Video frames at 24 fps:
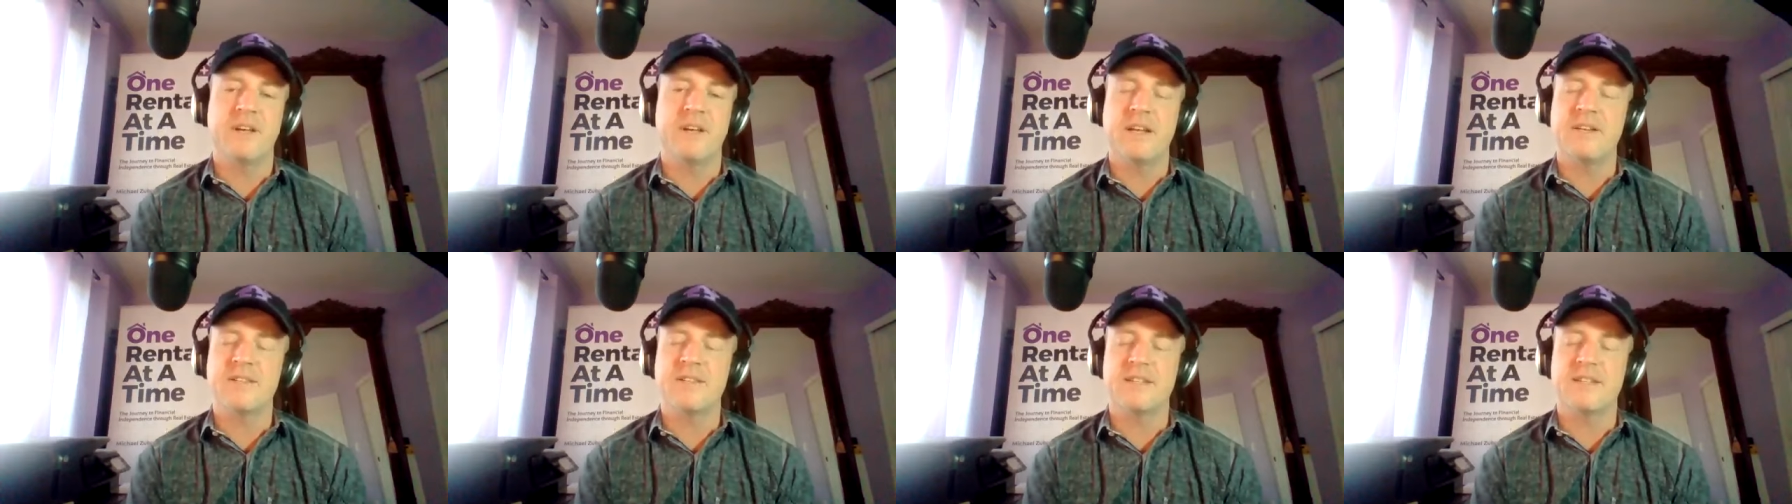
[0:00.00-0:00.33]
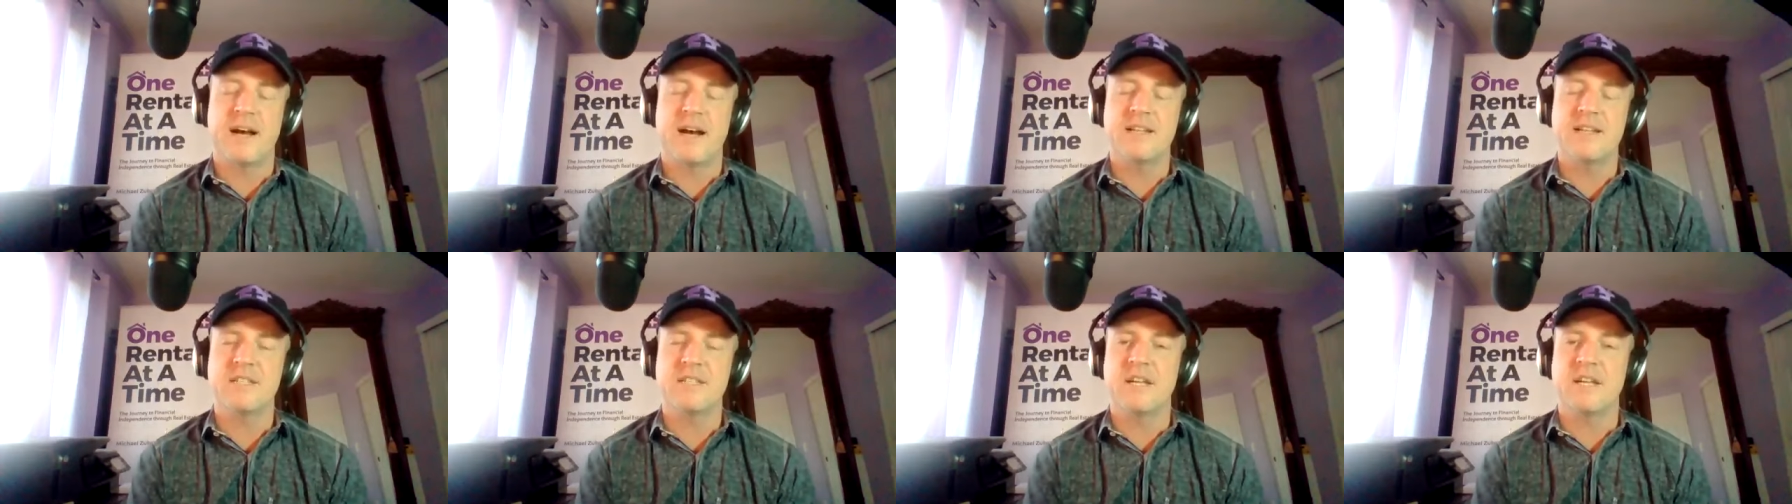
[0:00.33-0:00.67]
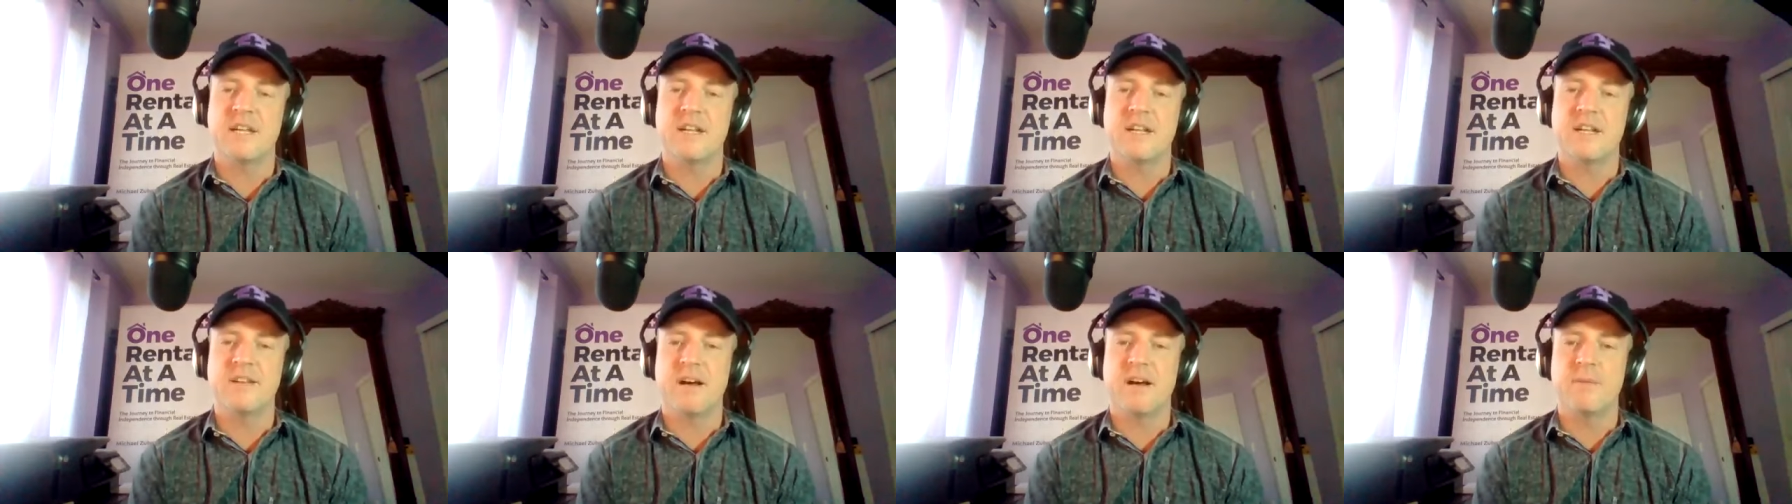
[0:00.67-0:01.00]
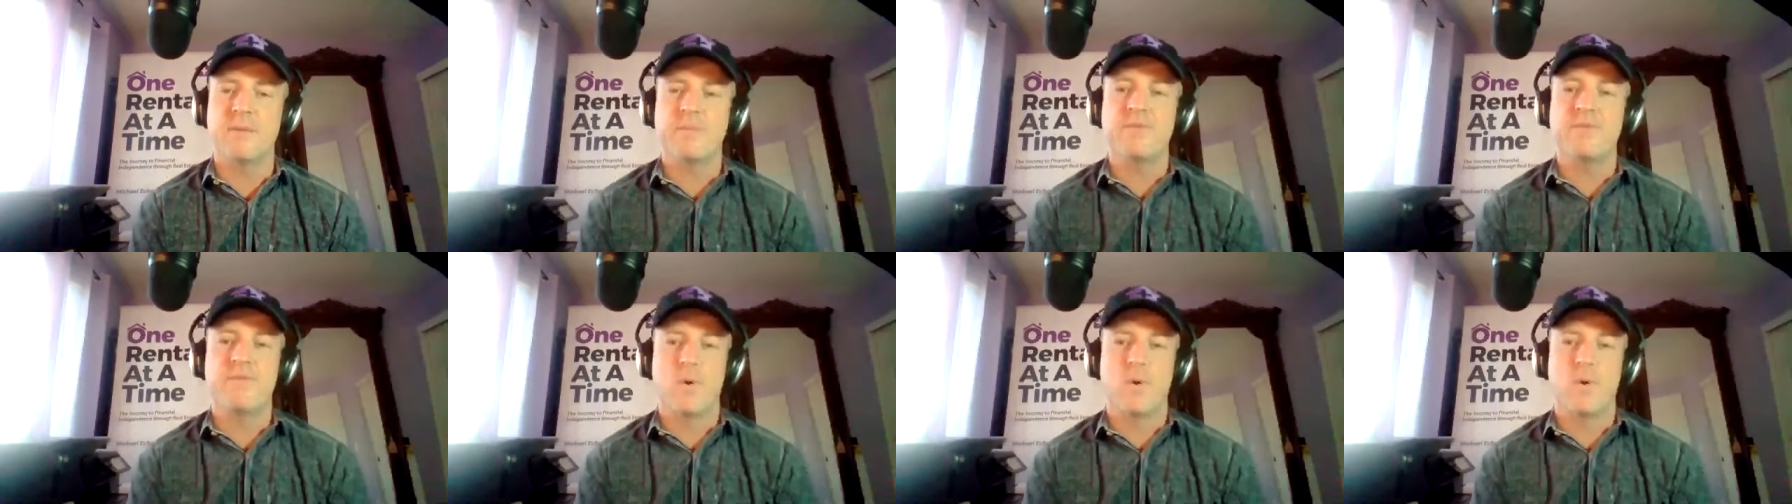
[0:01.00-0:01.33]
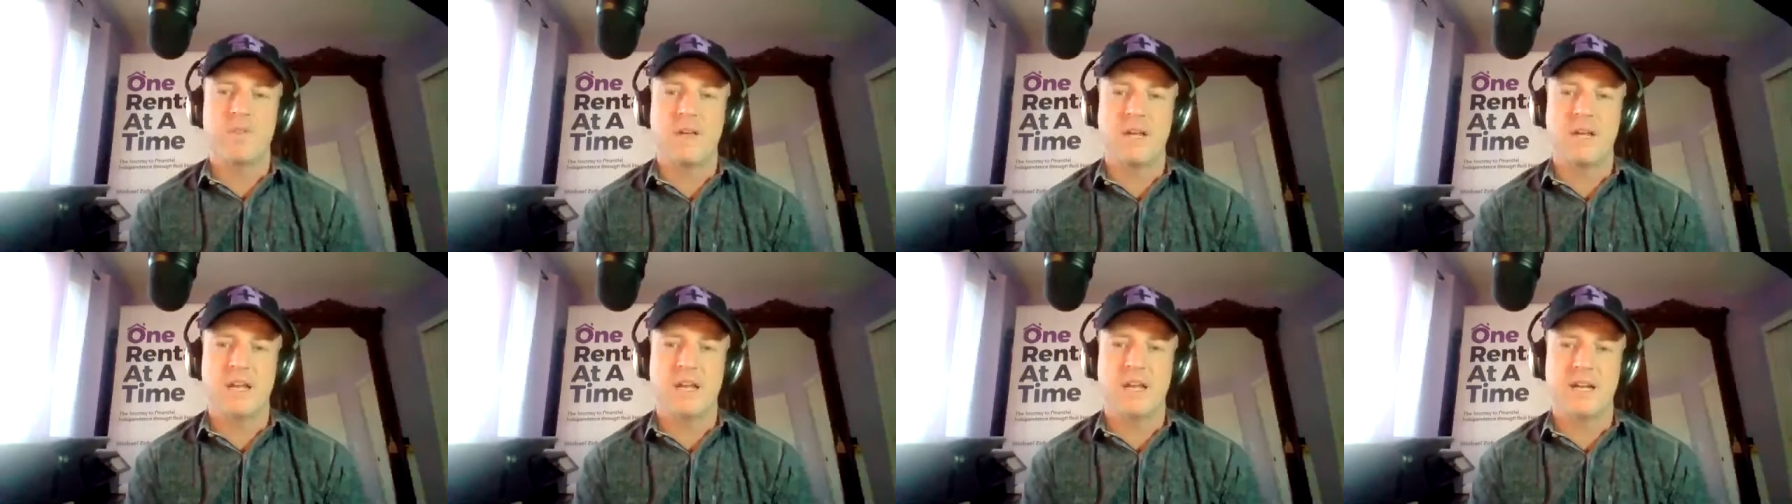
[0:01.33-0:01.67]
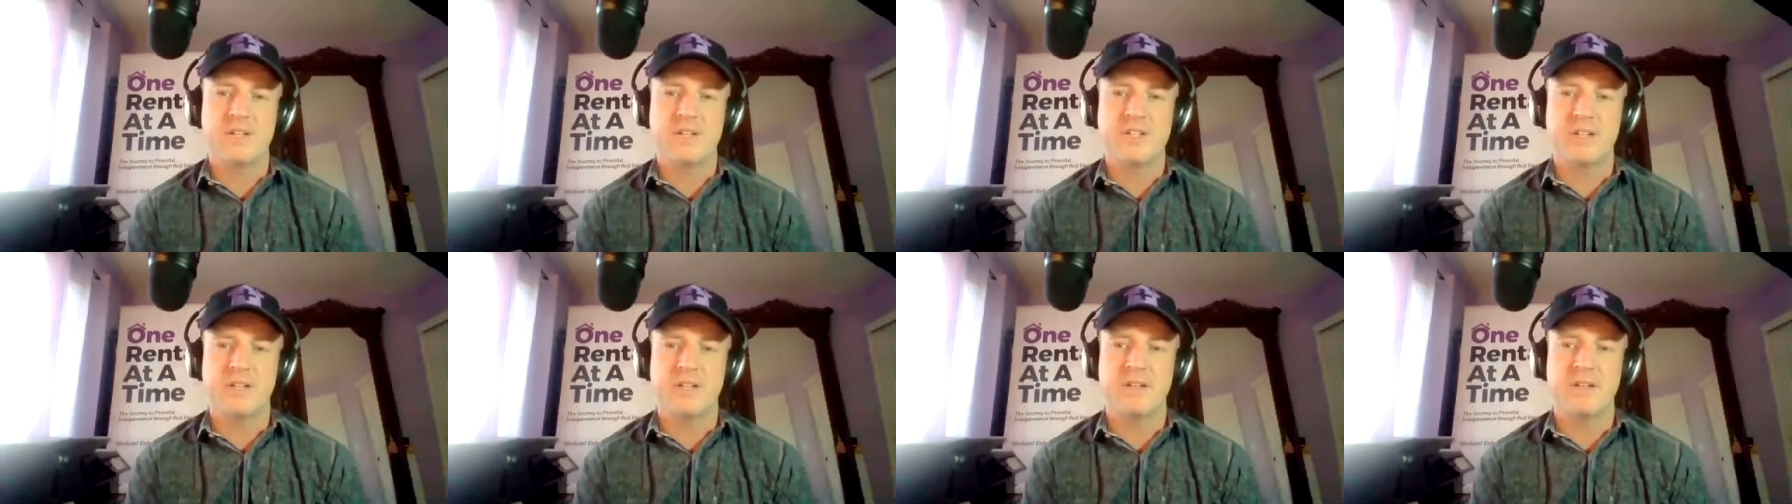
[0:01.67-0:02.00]
any size getting done before the
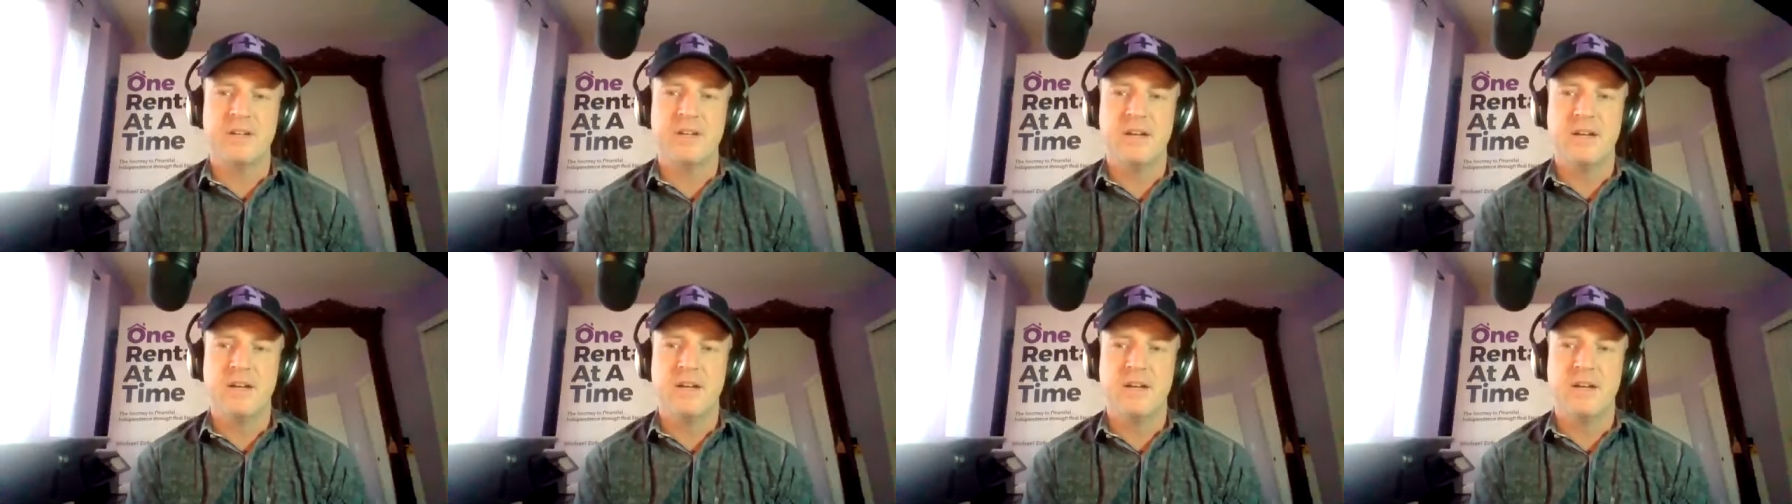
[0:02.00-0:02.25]
election.